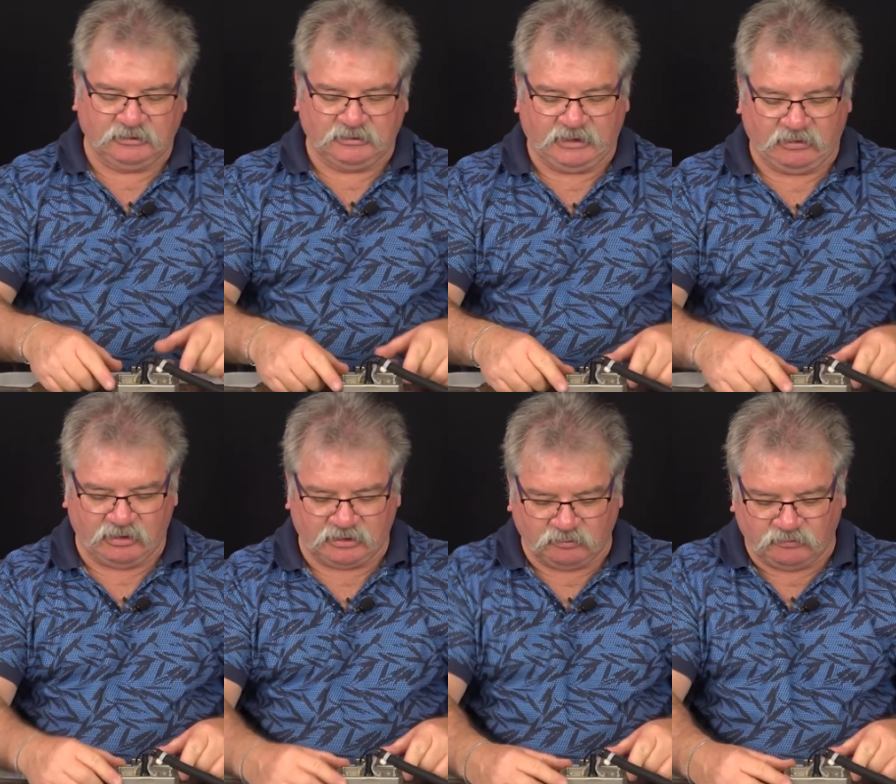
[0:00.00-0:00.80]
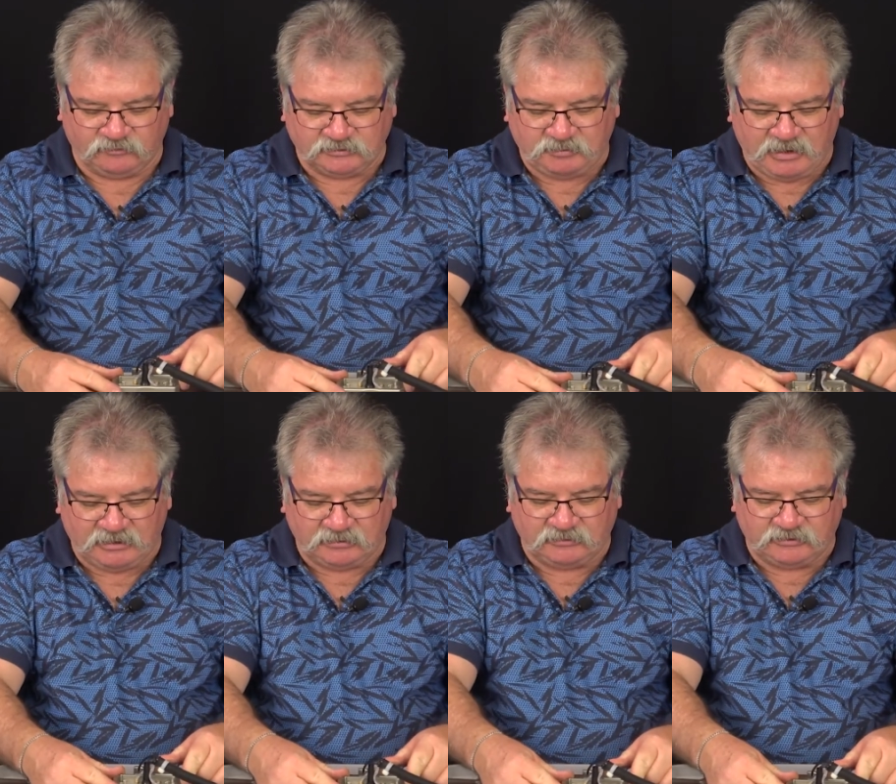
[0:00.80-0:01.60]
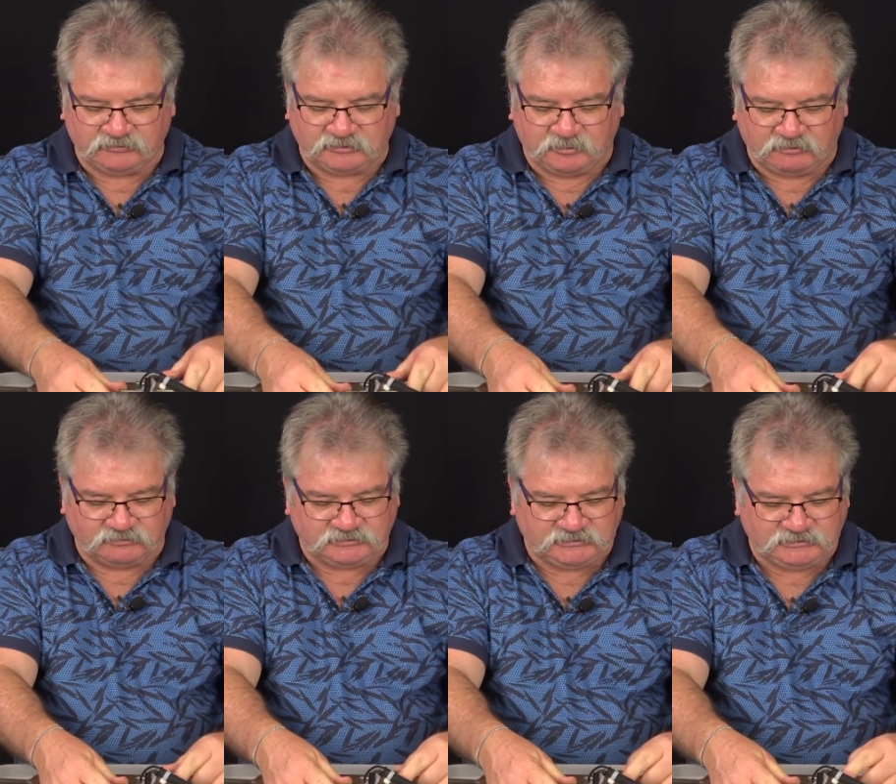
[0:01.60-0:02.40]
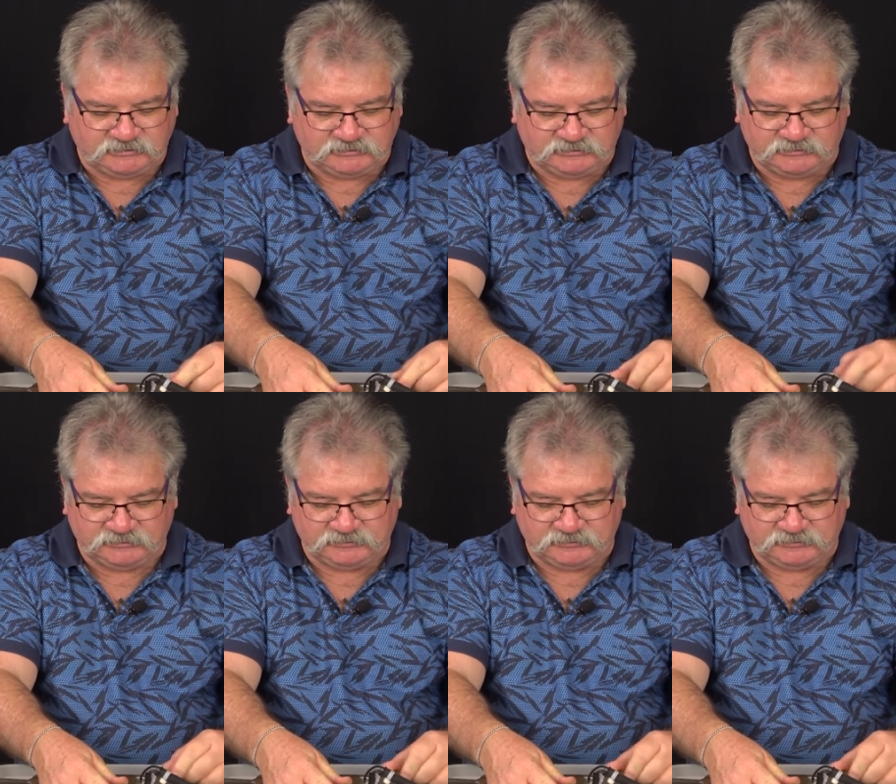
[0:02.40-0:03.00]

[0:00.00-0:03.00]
Now I can move this back. There's a bit of resistance.